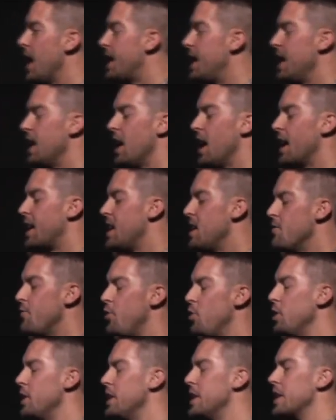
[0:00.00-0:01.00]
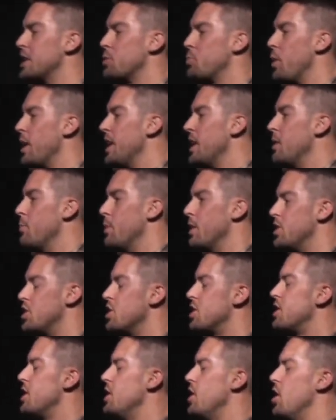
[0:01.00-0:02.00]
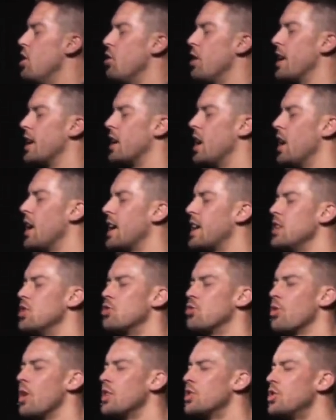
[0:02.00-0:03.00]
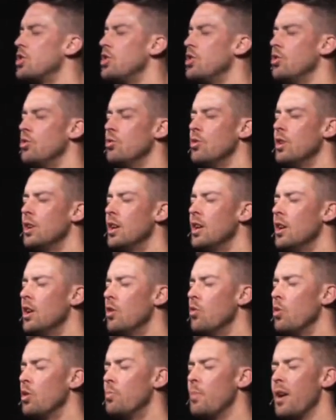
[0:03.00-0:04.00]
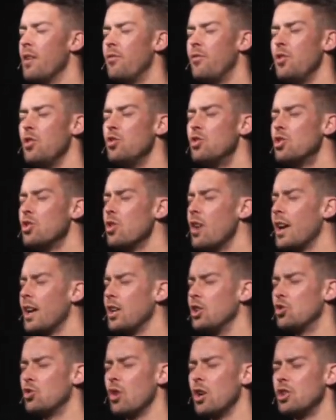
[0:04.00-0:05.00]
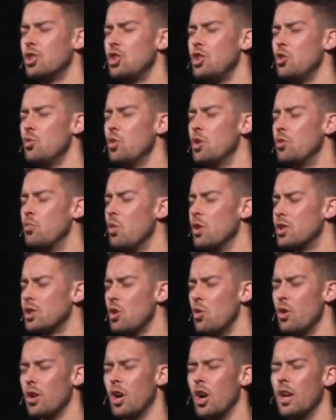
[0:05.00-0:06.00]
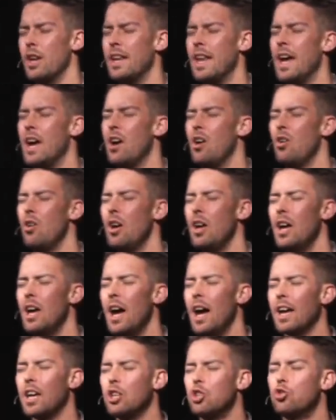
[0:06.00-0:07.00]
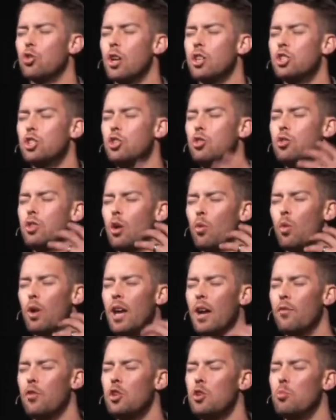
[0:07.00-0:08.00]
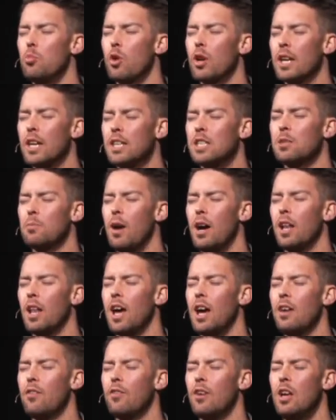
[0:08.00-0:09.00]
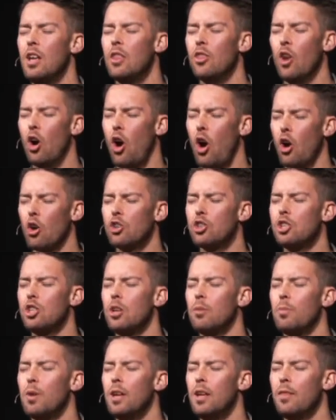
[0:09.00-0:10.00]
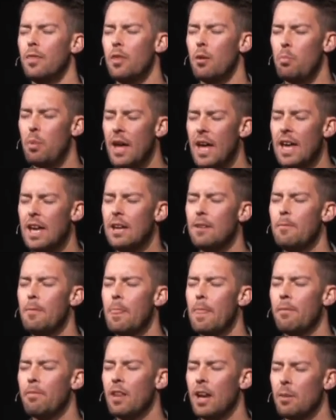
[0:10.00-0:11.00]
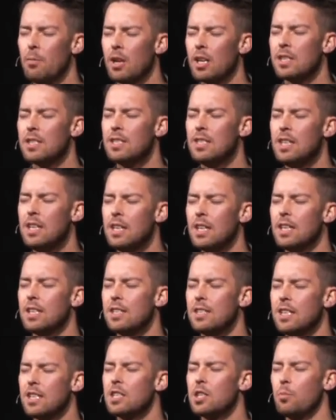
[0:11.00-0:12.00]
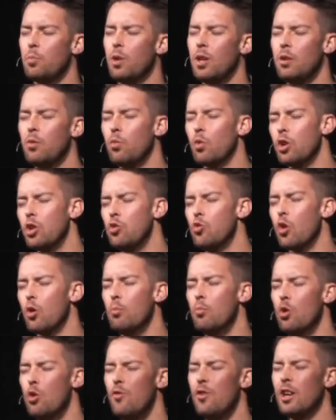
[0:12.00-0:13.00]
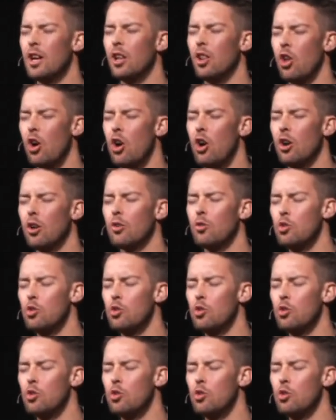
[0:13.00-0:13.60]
I can't, I can't fully explain it, but just to know, like, God, I can trust you with my future. I can trust you with what's going on now. I can trust you that whatever you bring into my life, the hardship, the pain, that I'm going to see it as discipline where you are moving along,